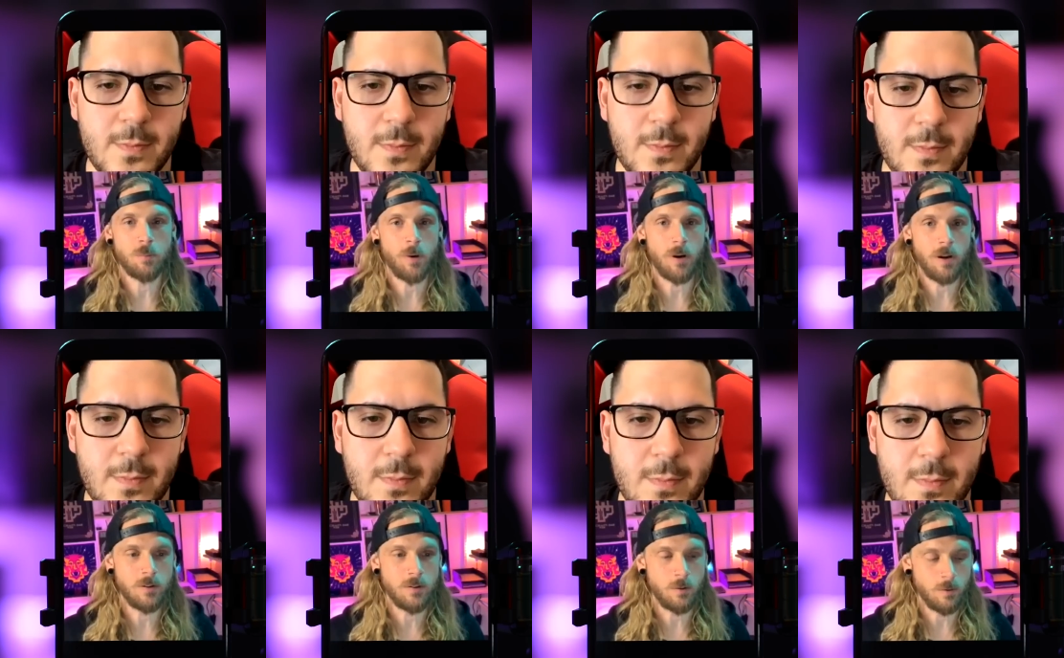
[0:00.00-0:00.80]
Speaker 1: the, uh,
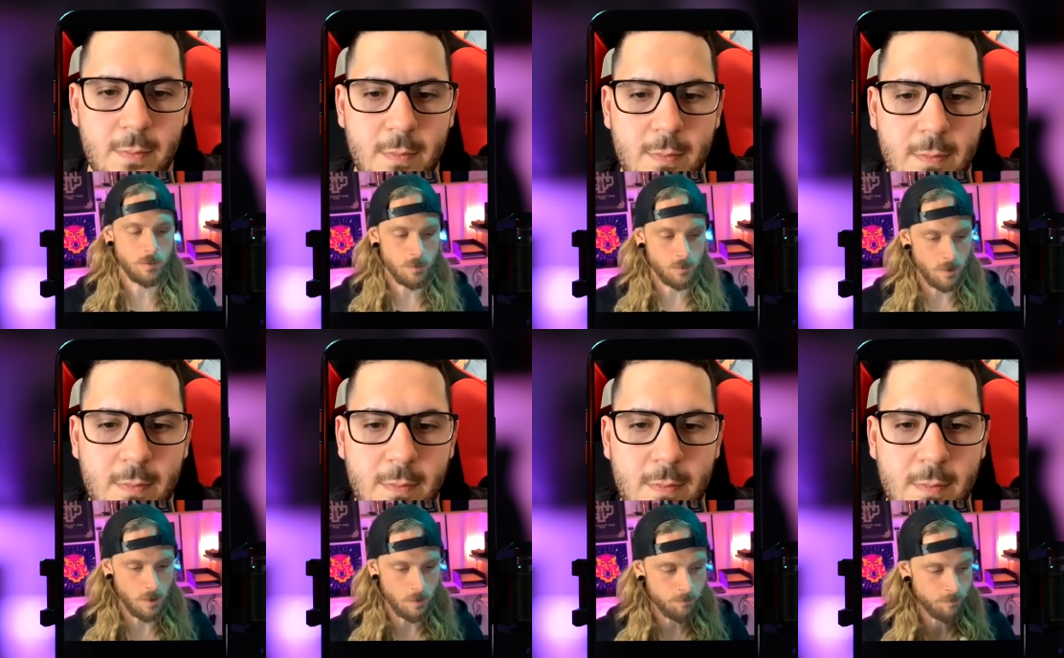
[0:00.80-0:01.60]
to, to
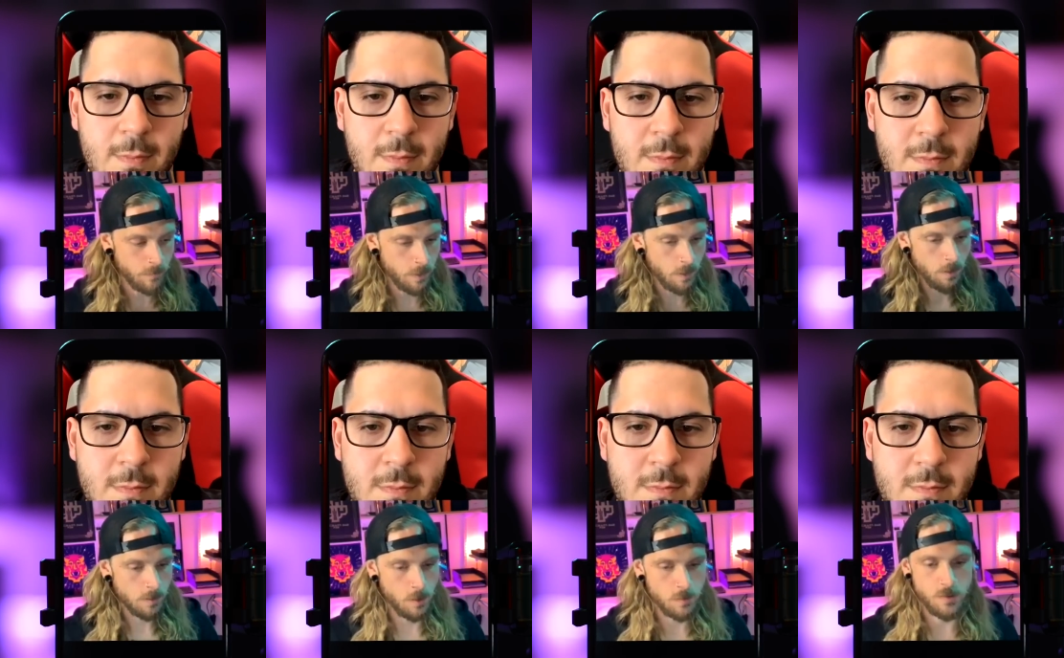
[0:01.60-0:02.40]
the to
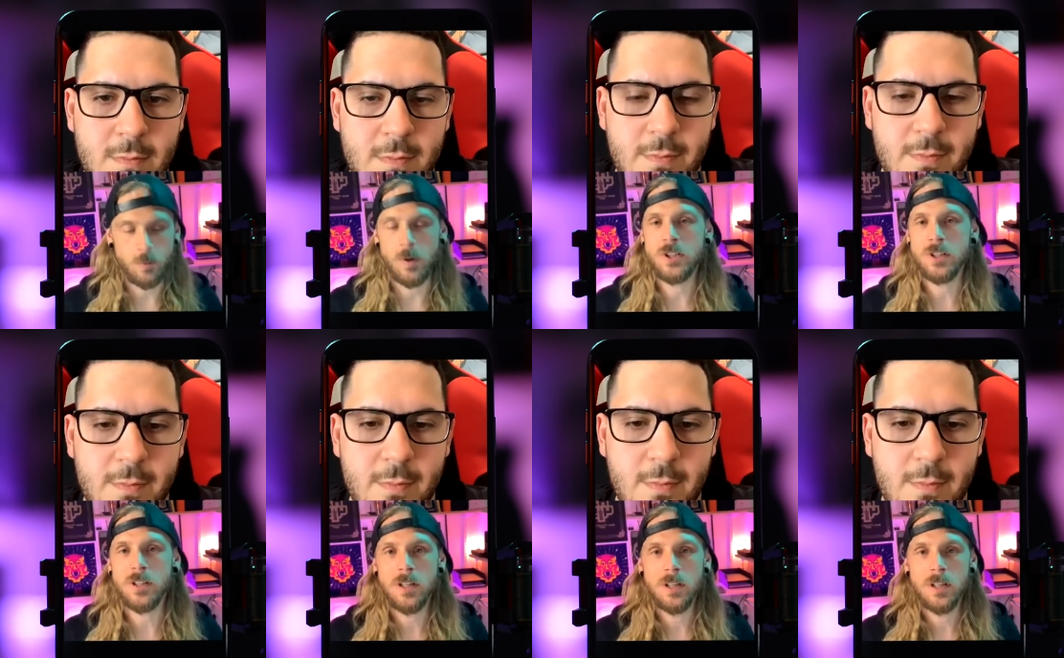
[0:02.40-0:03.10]
the situation,